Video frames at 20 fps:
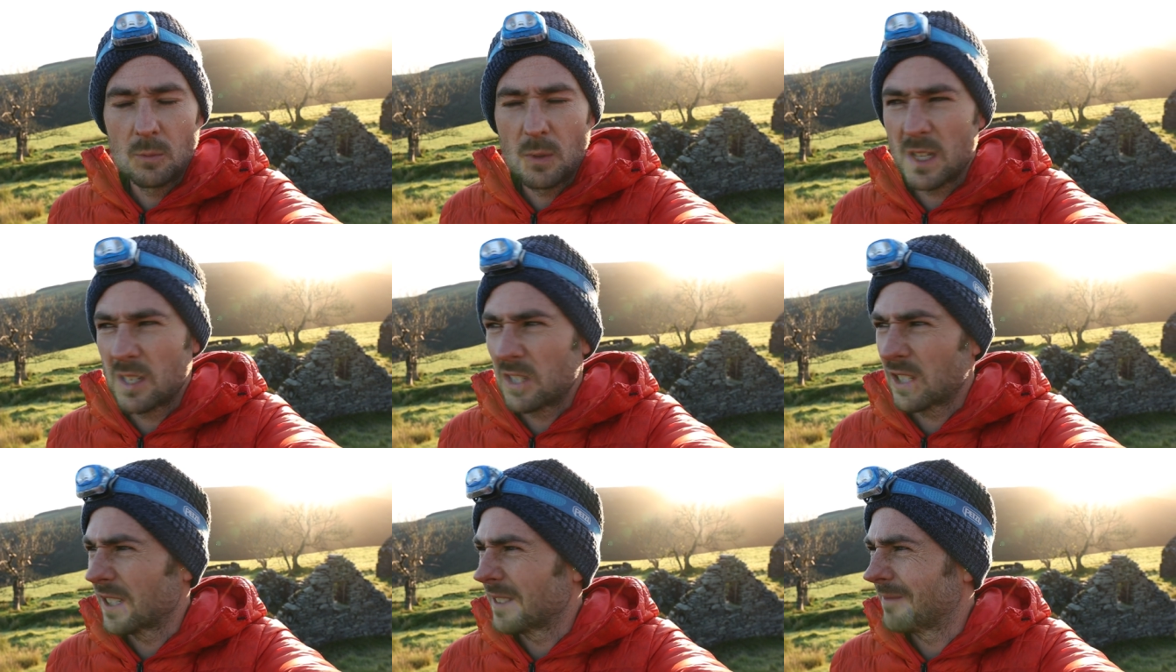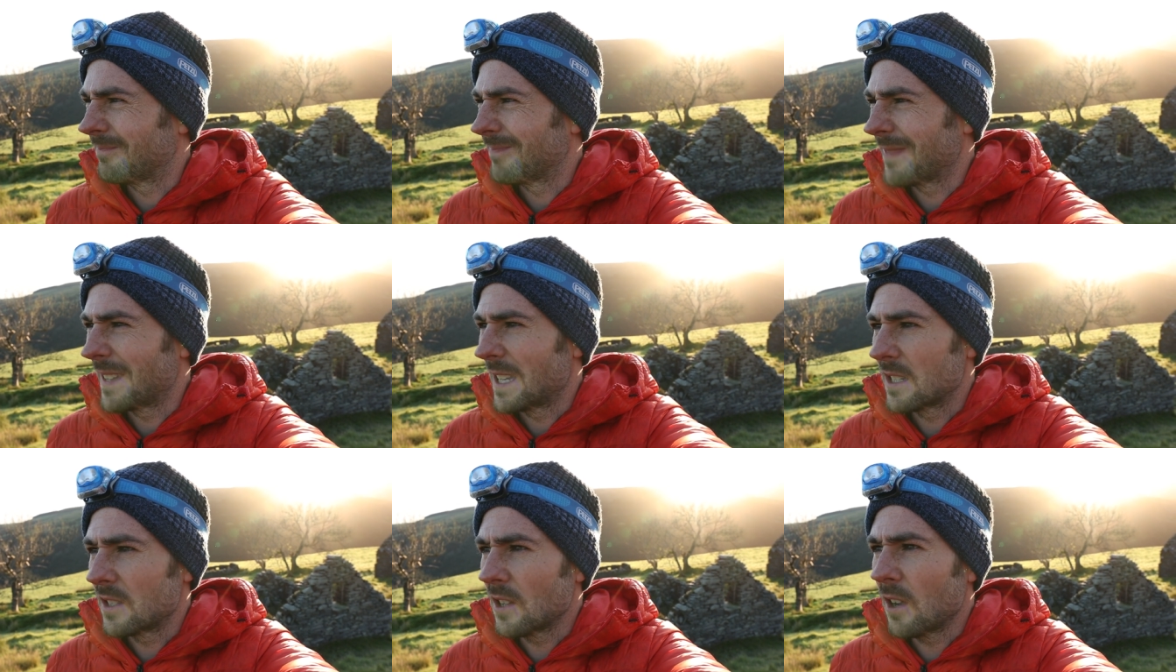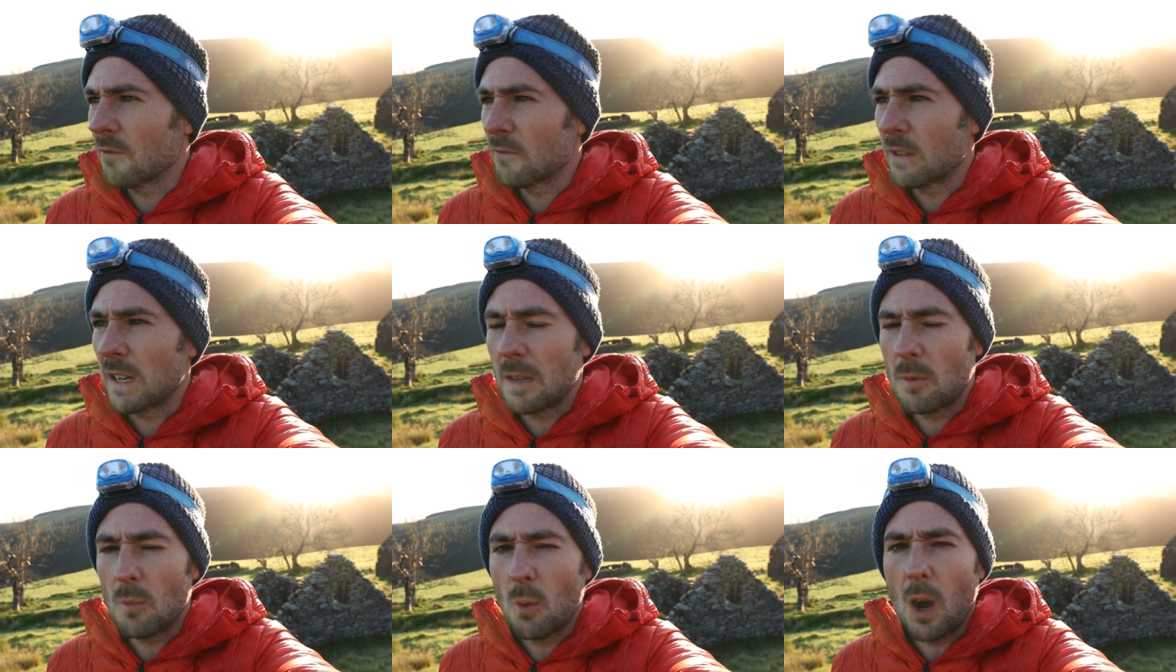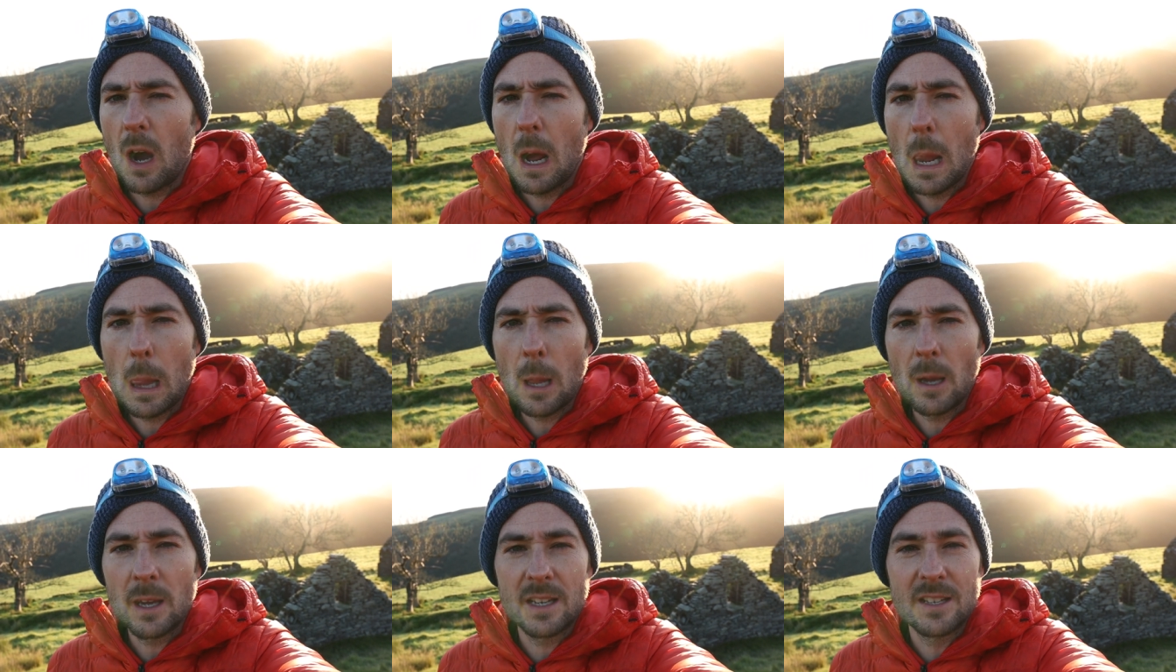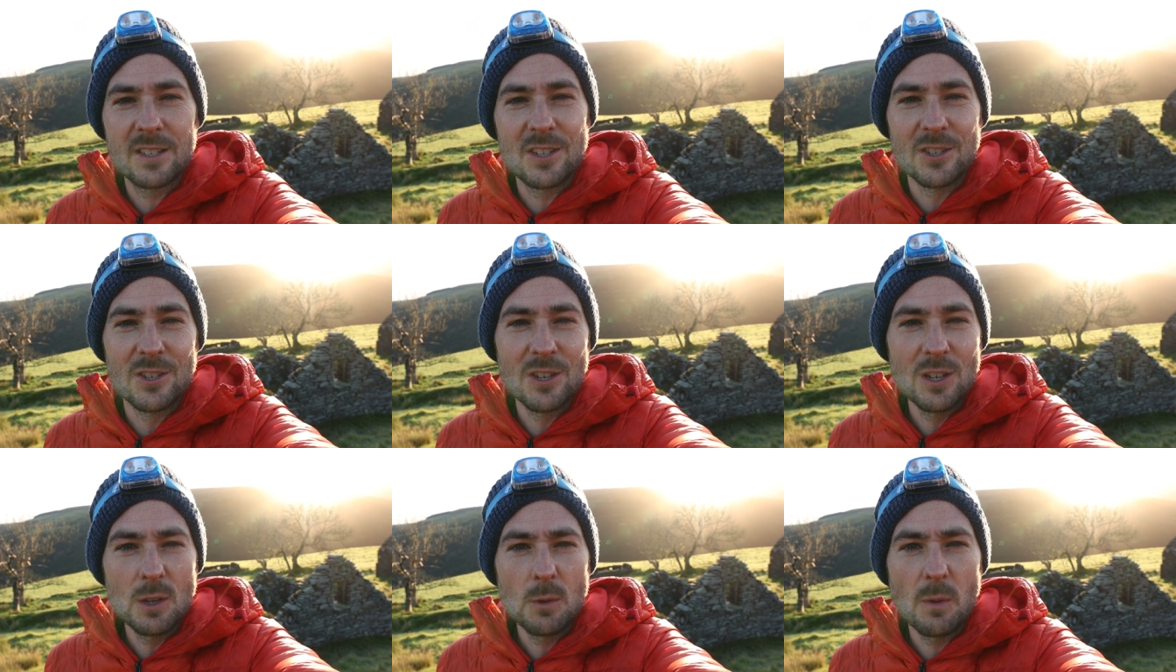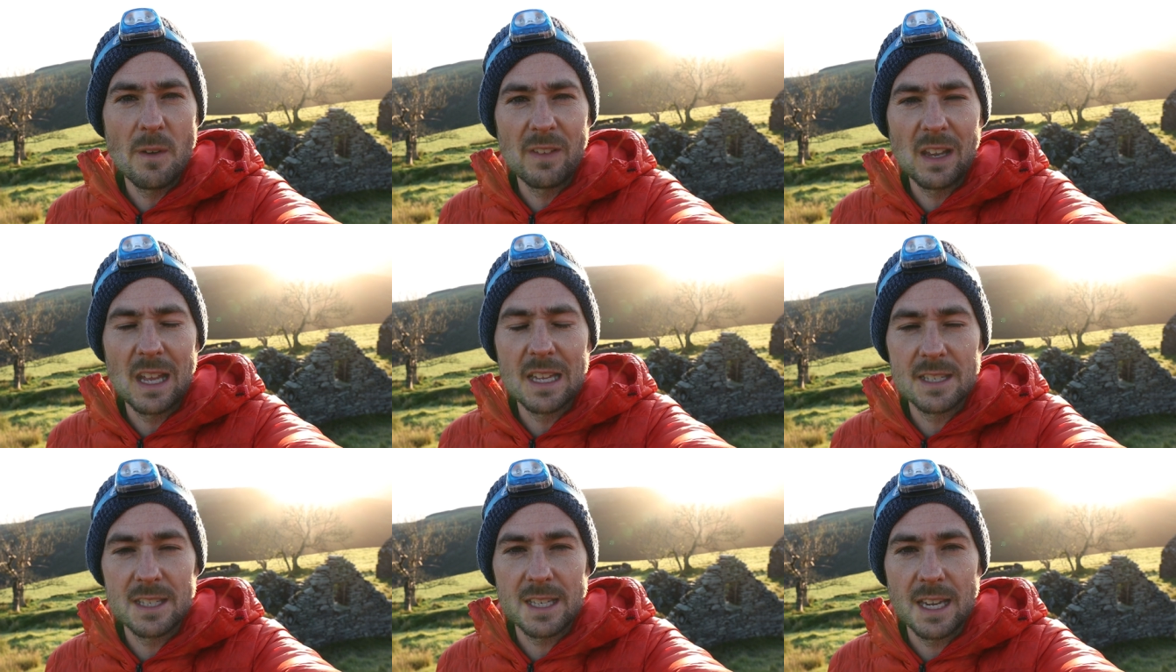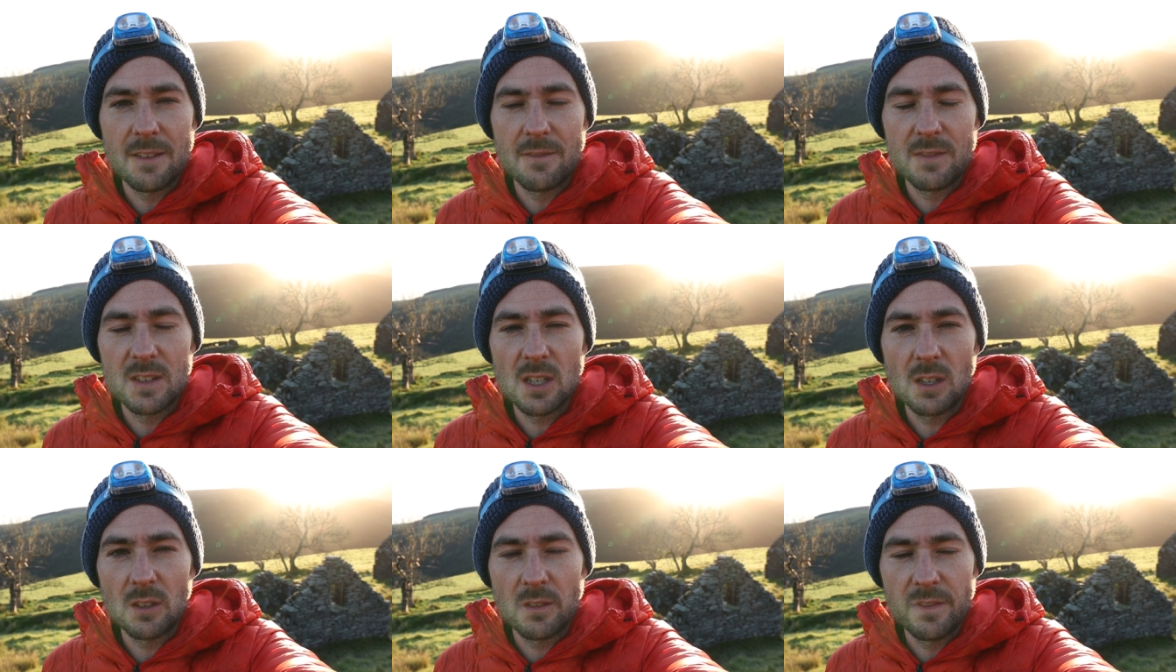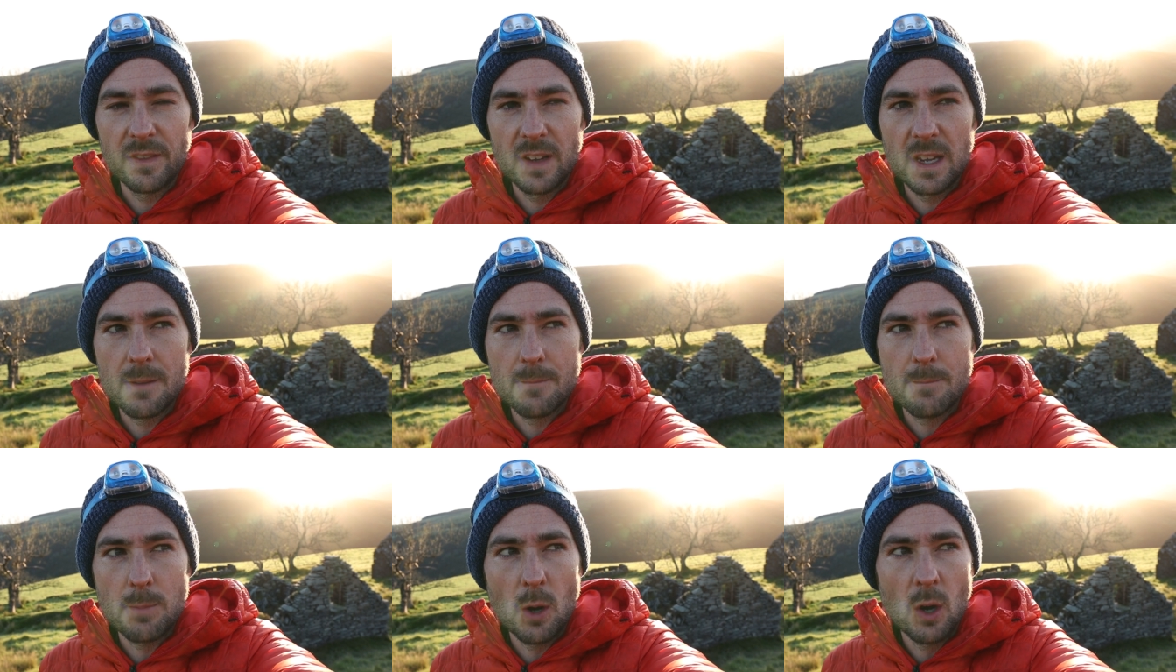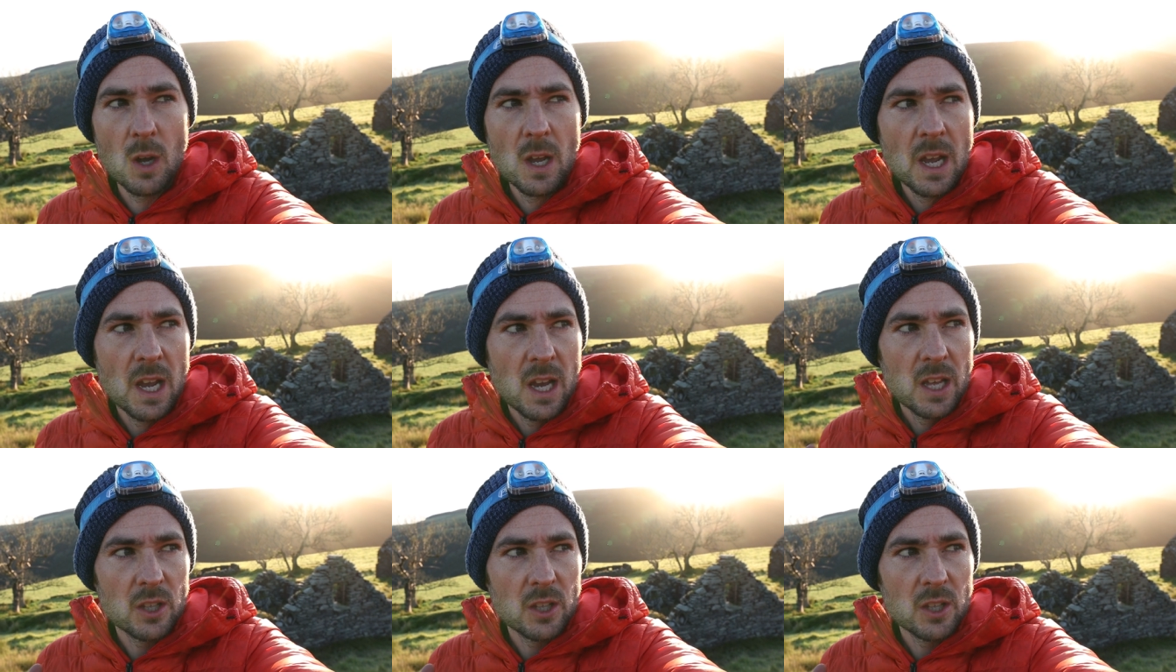which is not really what I like to do with landscape photography, but